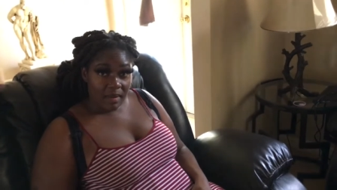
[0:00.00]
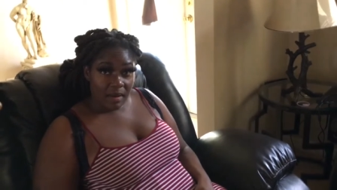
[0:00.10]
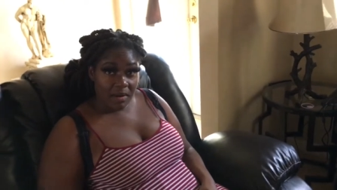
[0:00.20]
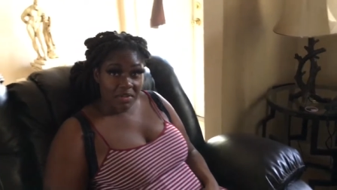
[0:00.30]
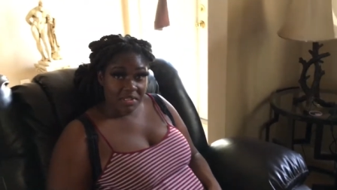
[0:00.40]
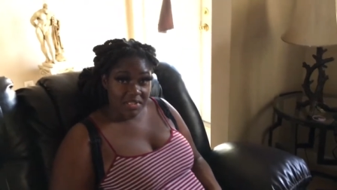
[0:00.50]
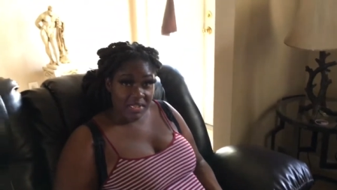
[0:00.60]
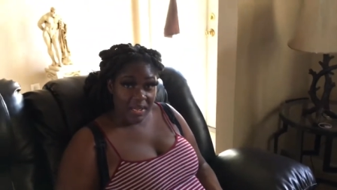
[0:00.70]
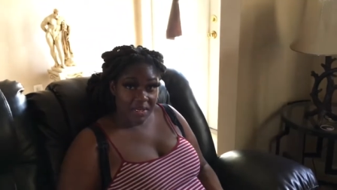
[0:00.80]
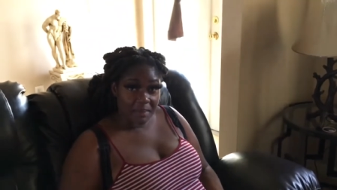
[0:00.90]
Oh, you can see
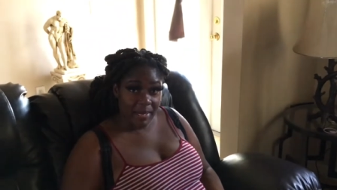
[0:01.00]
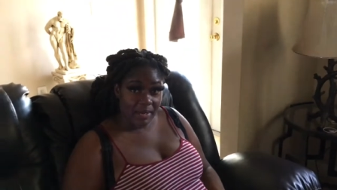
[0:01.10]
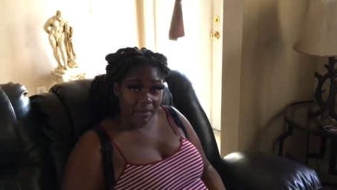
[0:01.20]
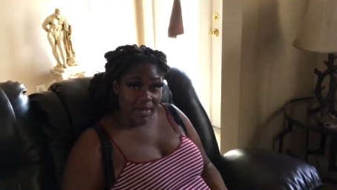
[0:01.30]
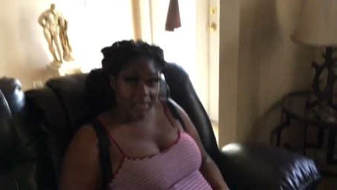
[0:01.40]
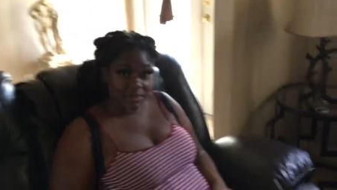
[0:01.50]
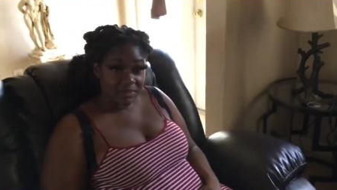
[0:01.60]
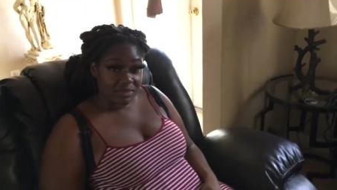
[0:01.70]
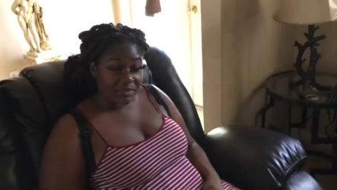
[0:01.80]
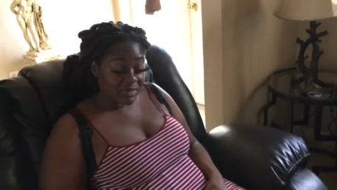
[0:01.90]
that in the background?
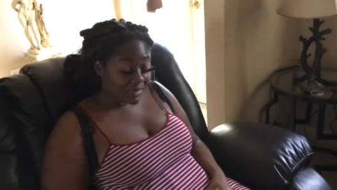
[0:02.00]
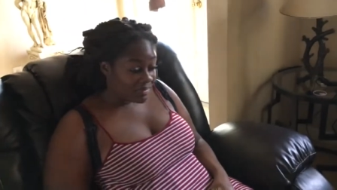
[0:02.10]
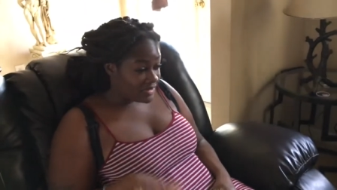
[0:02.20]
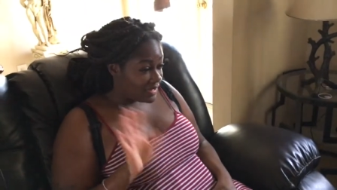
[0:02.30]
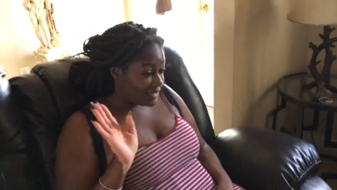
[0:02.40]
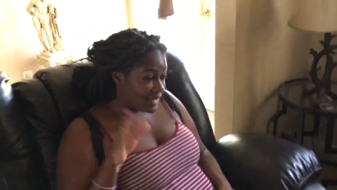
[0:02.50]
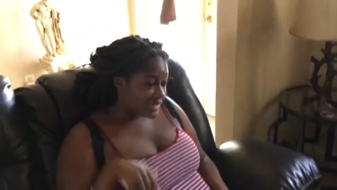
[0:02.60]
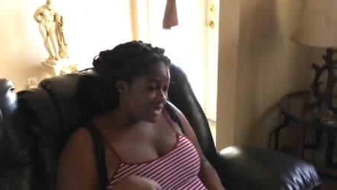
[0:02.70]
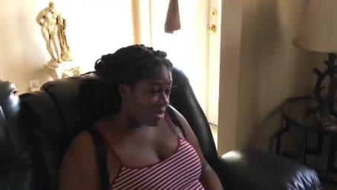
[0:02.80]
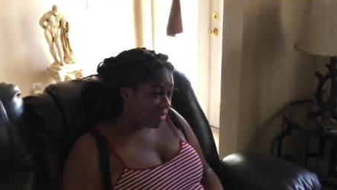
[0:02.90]

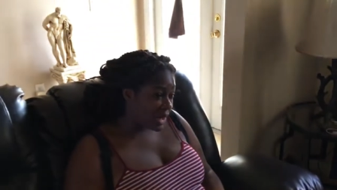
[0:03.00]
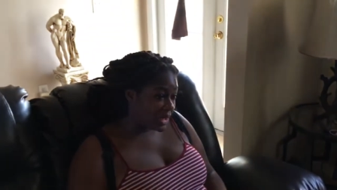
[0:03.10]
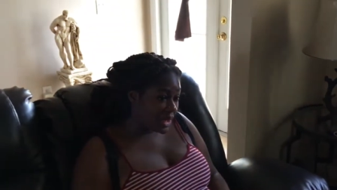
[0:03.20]
That's all right.